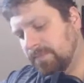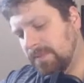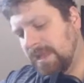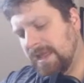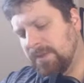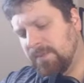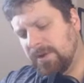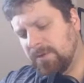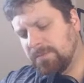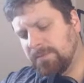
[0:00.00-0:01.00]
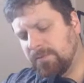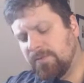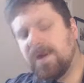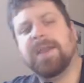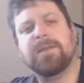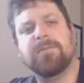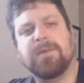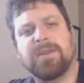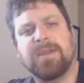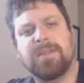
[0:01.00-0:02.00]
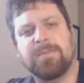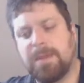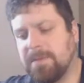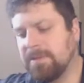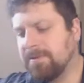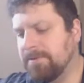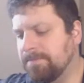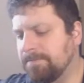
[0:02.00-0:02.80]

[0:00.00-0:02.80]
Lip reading: And I went home crying one day to my mother.